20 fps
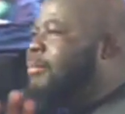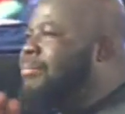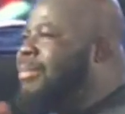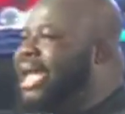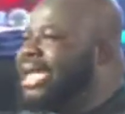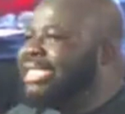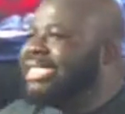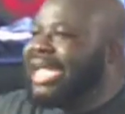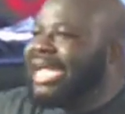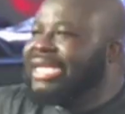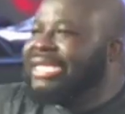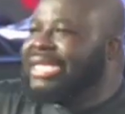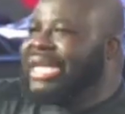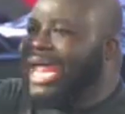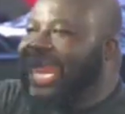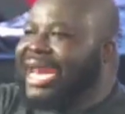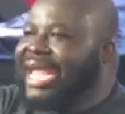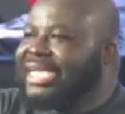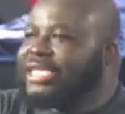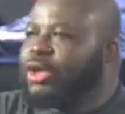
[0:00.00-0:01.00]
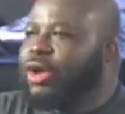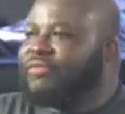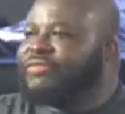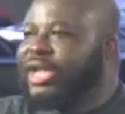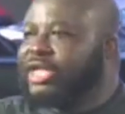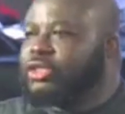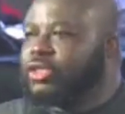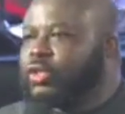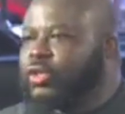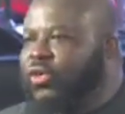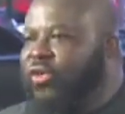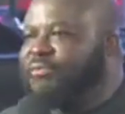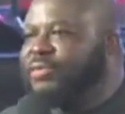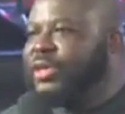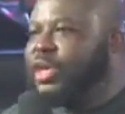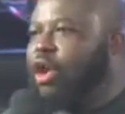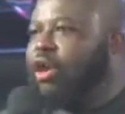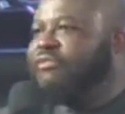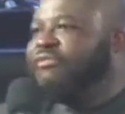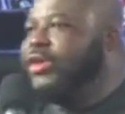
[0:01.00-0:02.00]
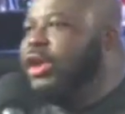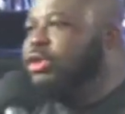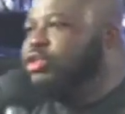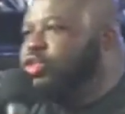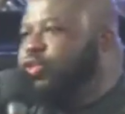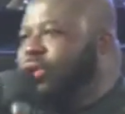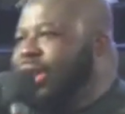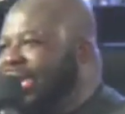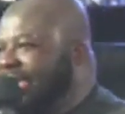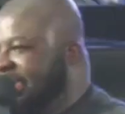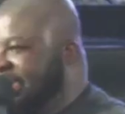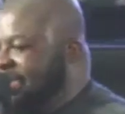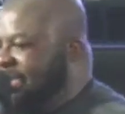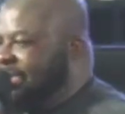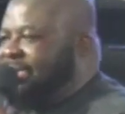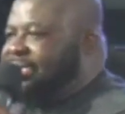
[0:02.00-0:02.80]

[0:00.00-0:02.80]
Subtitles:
May the knowledge of the truth be unveiled to us.